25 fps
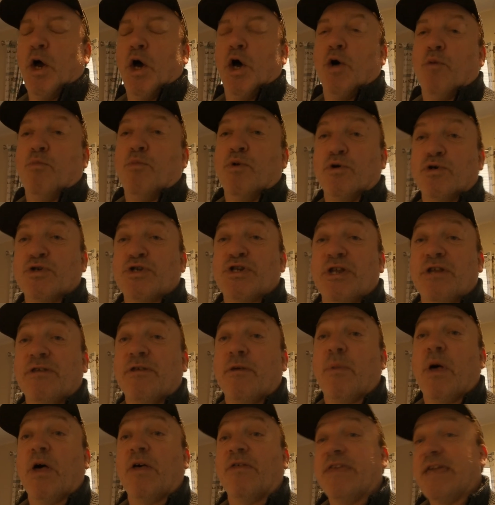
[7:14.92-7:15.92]
Most of
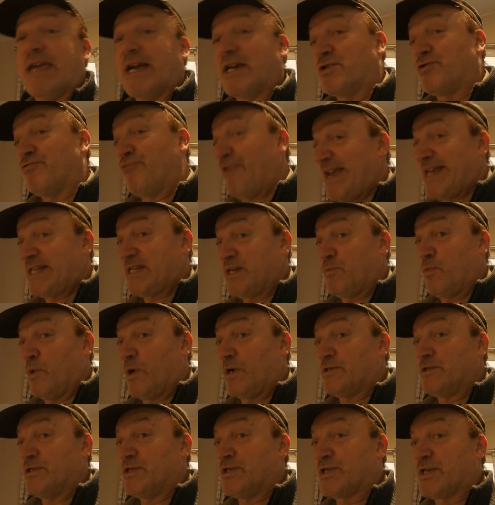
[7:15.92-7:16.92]
them are the X-rated
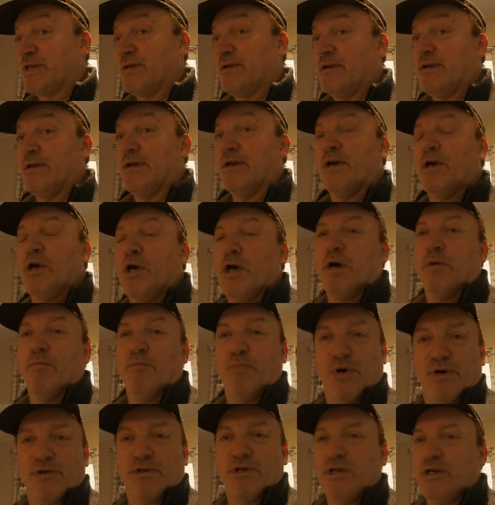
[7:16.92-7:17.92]
ones,
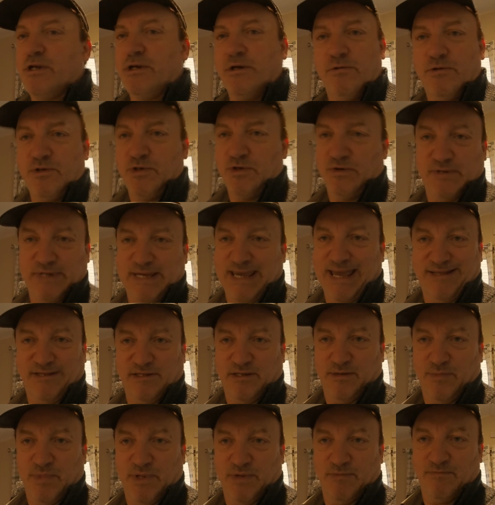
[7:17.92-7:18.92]
but you don't get
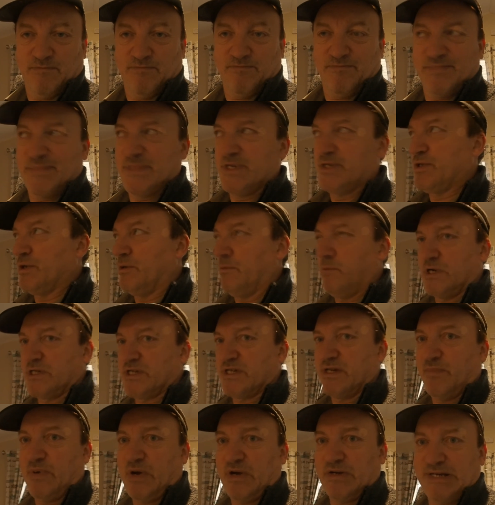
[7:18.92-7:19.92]
them. So what's
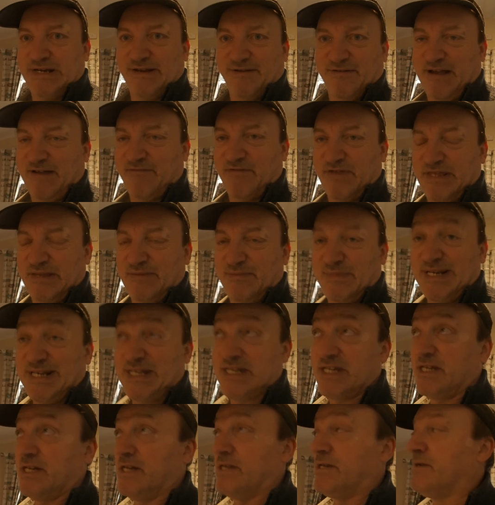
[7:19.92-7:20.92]
the point of having them
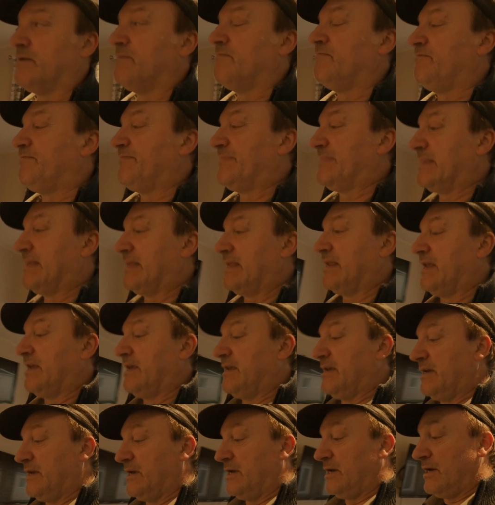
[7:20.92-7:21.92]
listed?
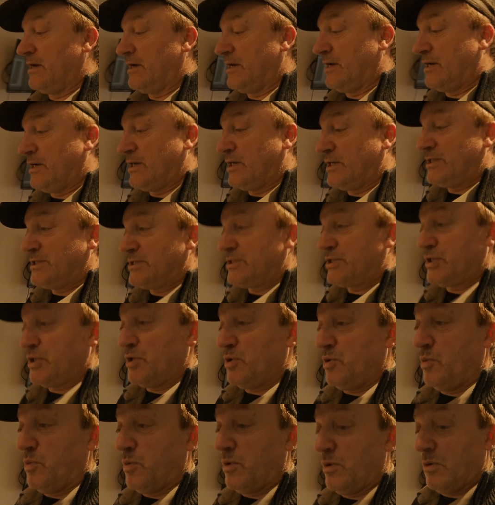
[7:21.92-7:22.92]

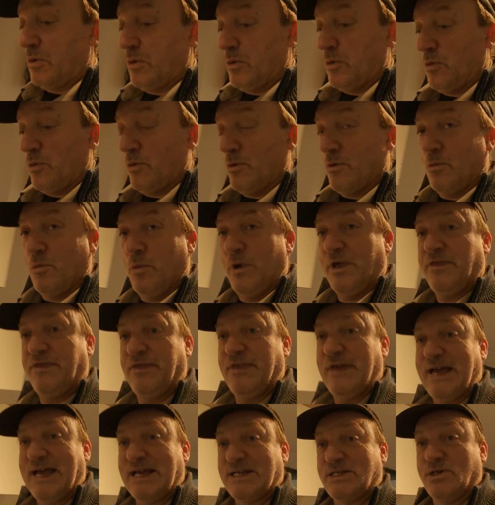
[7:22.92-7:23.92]
So with
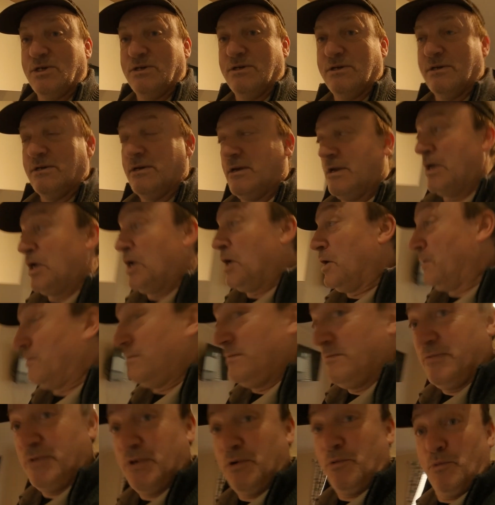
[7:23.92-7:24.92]
that,
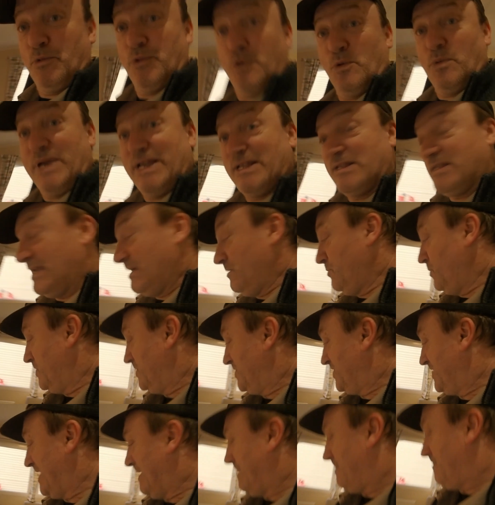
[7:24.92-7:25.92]
the weird thing
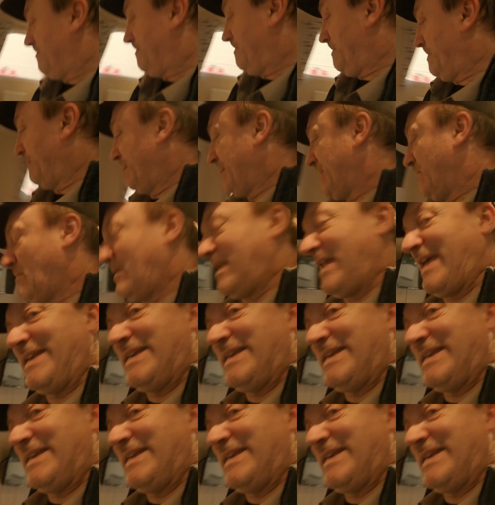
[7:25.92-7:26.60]
was that when I